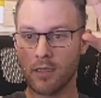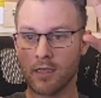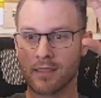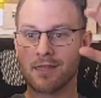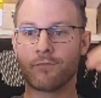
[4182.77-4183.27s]

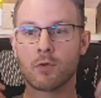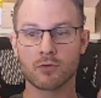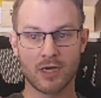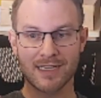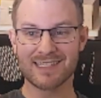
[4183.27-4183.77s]
then if we were
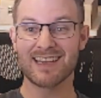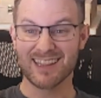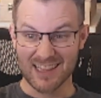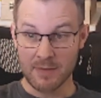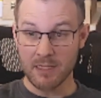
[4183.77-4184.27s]
trying to set a
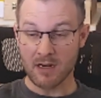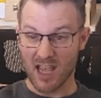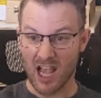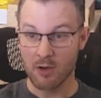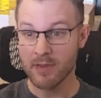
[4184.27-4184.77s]
limit on
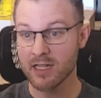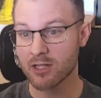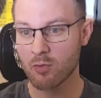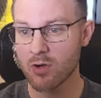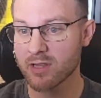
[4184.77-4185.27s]
how many there
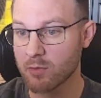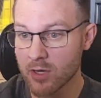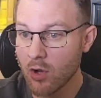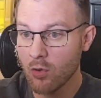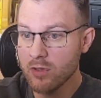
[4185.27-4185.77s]
could
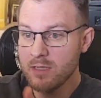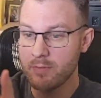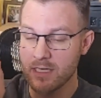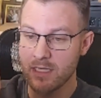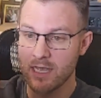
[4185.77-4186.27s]
only
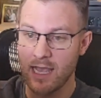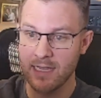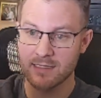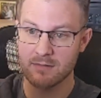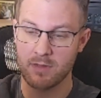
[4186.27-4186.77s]
be
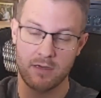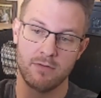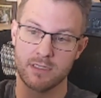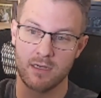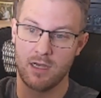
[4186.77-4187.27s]
X
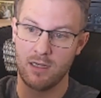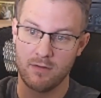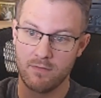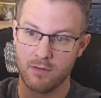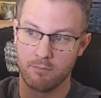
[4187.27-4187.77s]
amount
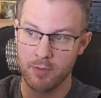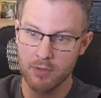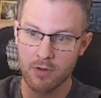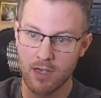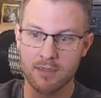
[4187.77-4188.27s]
of big
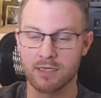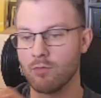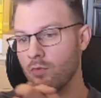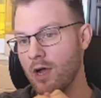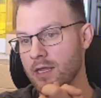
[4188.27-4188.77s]
rocks and
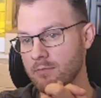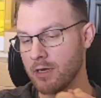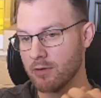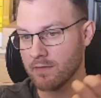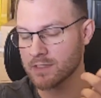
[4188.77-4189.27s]
Y
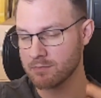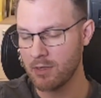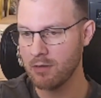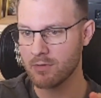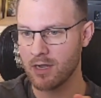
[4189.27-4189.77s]
amount of
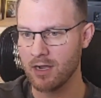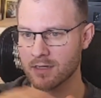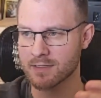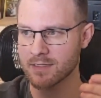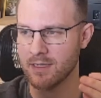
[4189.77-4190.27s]
small
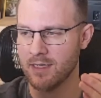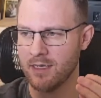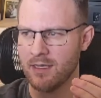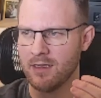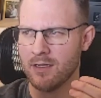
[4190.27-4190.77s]
rocks,
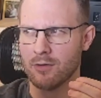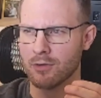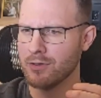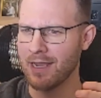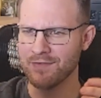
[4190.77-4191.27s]
or
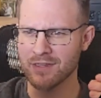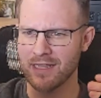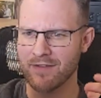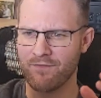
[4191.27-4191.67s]
you'd have to like